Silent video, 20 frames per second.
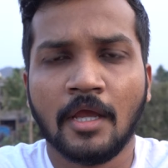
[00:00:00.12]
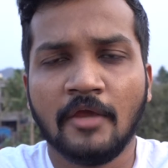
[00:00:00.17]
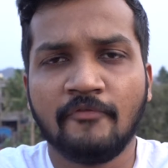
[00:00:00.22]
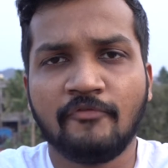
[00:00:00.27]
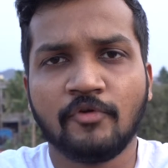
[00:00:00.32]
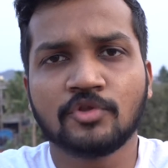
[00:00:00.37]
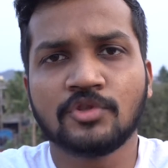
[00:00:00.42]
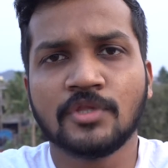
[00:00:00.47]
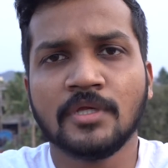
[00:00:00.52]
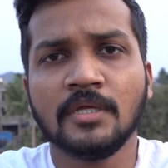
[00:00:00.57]

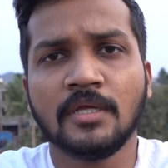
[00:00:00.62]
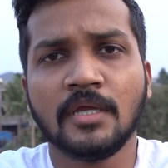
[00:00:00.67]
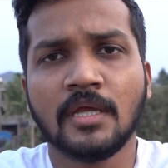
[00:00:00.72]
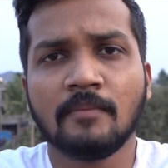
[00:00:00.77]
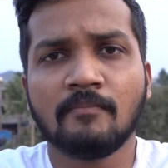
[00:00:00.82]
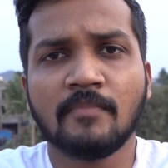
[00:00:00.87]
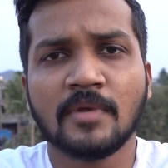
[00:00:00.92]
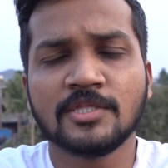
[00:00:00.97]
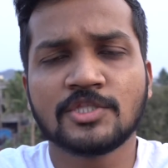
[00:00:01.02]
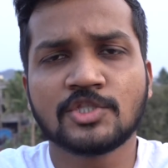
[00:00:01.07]
If you're thinking
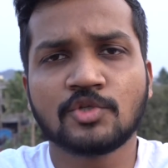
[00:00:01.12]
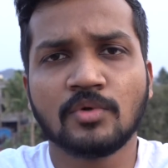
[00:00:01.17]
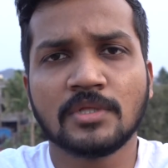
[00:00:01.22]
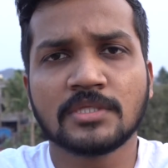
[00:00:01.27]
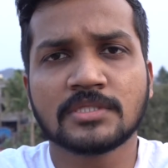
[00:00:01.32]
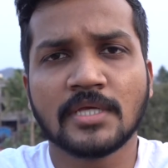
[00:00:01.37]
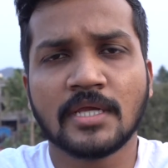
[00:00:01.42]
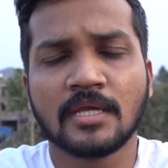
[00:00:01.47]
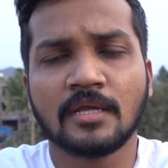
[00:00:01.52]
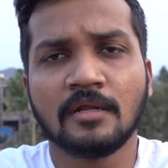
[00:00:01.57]
menstrual
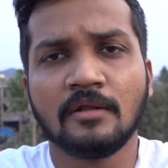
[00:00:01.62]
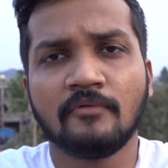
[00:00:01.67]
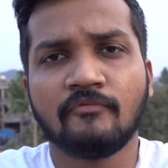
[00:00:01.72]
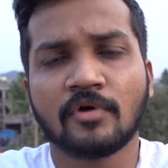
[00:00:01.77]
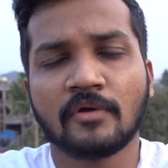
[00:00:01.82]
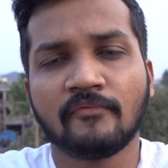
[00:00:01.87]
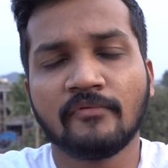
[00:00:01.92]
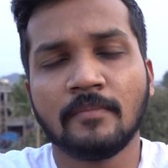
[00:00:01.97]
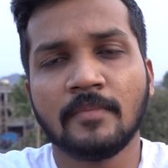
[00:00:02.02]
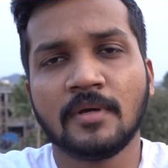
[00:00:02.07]
cycle
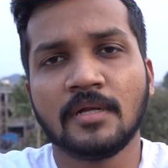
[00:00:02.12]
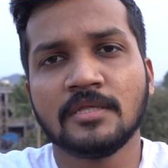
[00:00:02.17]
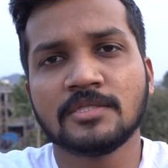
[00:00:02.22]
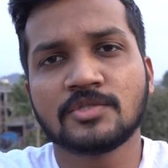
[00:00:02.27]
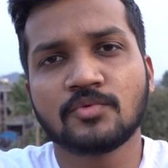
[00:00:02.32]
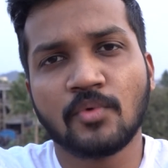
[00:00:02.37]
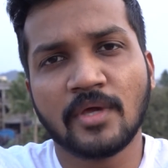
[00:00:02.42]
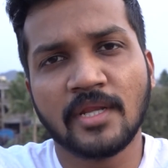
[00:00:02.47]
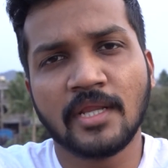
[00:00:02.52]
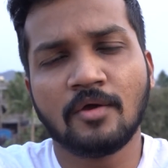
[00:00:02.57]
for women
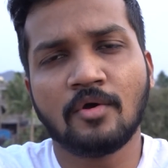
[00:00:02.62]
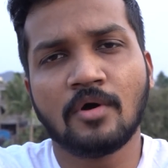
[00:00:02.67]
is very